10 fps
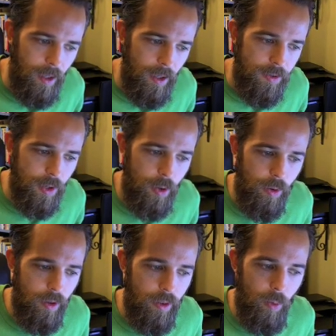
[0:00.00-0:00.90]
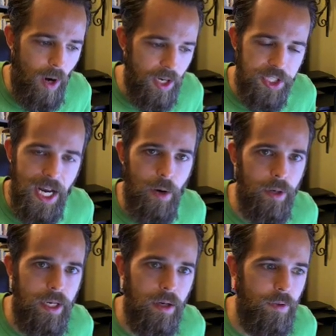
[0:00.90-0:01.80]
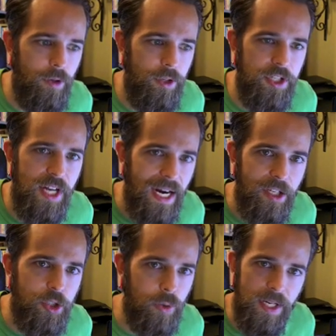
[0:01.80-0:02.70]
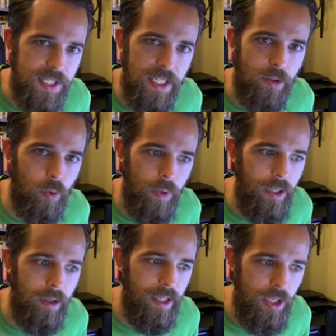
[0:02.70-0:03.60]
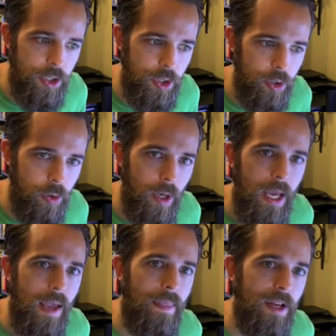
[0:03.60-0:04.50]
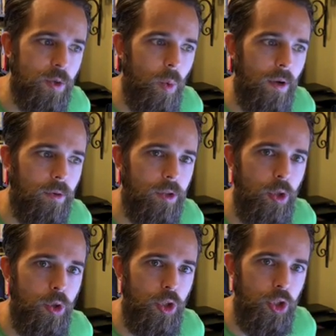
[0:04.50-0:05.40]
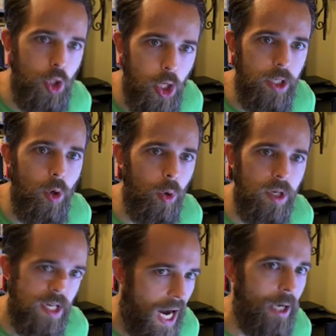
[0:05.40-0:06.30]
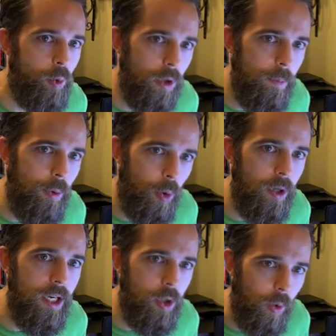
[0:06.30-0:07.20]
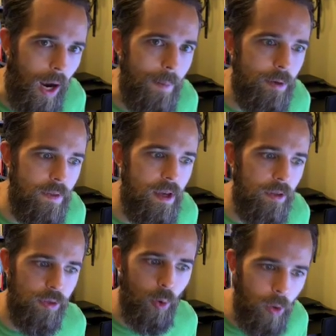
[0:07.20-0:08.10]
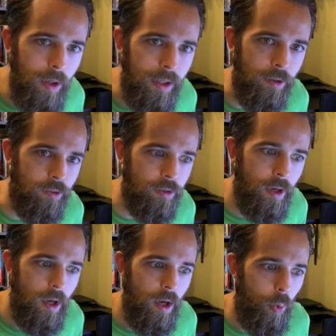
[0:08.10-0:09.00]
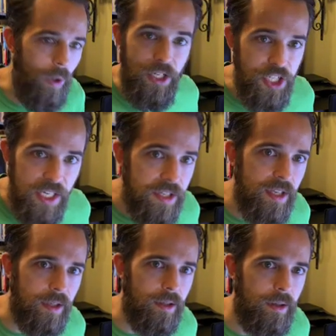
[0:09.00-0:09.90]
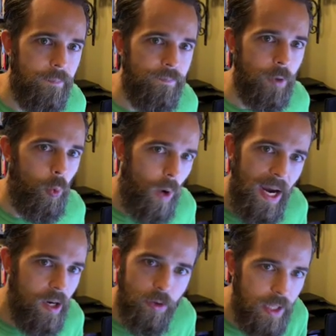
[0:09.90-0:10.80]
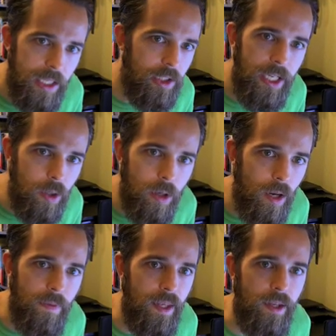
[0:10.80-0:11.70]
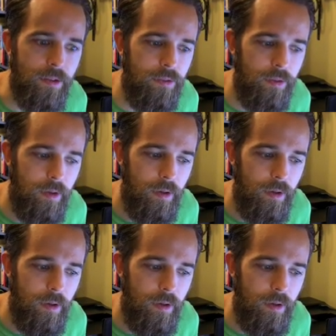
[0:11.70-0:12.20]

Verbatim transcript: So the Watchtower here, they're just not addressing the real issue, and that's whether you should or not report a crime to the authorities. Which is it? Why aren't they clear on this?